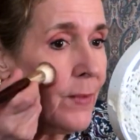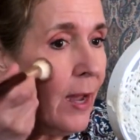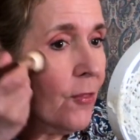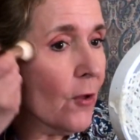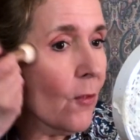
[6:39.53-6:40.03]

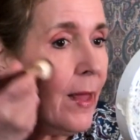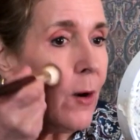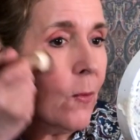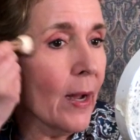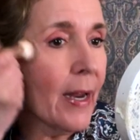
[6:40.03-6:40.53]
I throw that
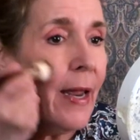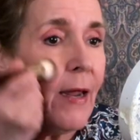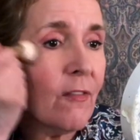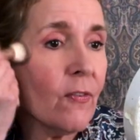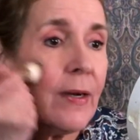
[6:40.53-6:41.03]
away
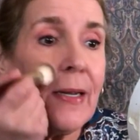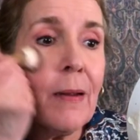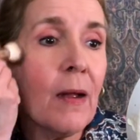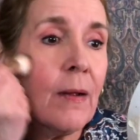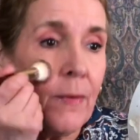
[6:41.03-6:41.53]
every
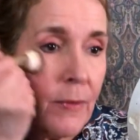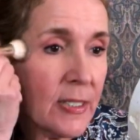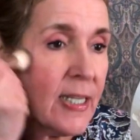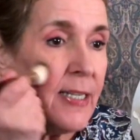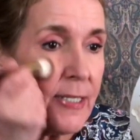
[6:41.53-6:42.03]

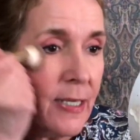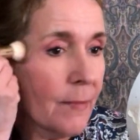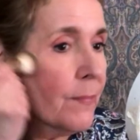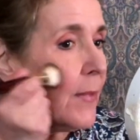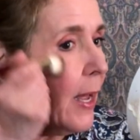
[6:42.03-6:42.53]

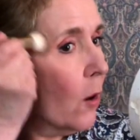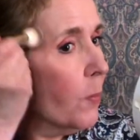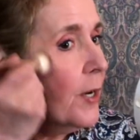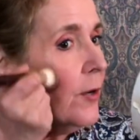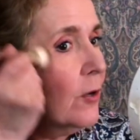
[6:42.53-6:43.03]
season. I
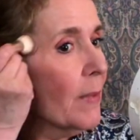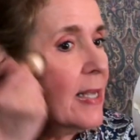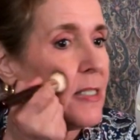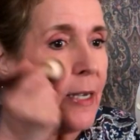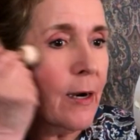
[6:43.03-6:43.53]
open a new
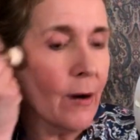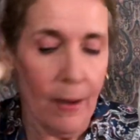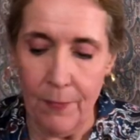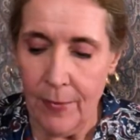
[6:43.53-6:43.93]
mascara.